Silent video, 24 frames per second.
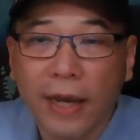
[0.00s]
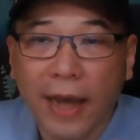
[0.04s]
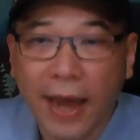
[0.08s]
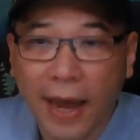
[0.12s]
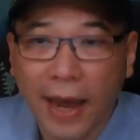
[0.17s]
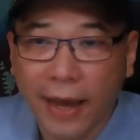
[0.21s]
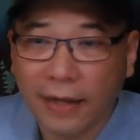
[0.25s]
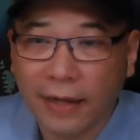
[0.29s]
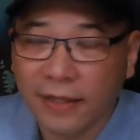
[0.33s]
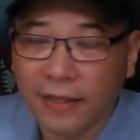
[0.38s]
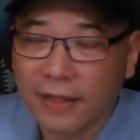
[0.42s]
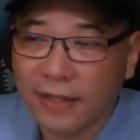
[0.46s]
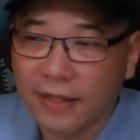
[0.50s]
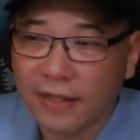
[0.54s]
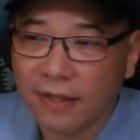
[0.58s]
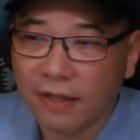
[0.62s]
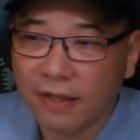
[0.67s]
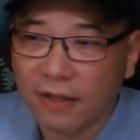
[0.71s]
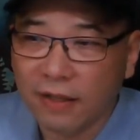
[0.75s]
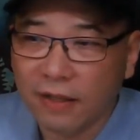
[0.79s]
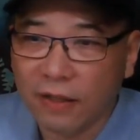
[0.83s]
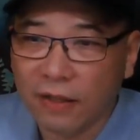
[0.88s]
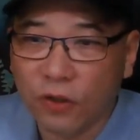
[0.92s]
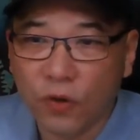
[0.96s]
as
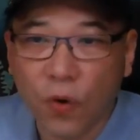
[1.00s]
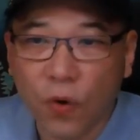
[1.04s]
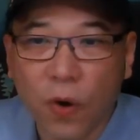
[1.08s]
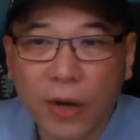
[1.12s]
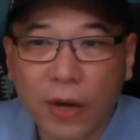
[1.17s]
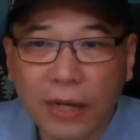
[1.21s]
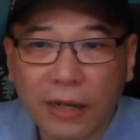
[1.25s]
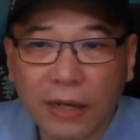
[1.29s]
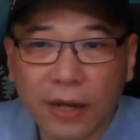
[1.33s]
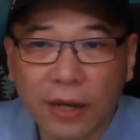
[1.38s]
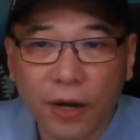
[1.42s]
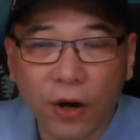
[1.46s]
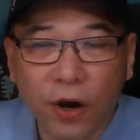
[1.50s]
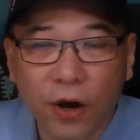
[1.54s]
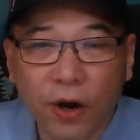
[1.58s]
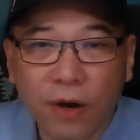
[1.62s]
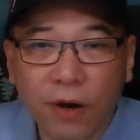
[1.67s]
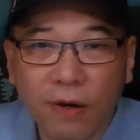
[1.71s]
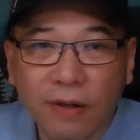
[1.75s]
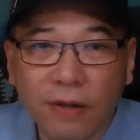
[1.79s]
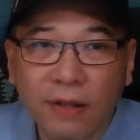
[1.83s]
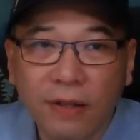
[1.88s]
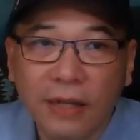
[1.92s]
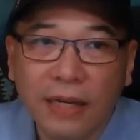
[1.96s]
the drawing
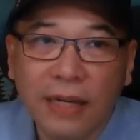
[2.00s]
layer,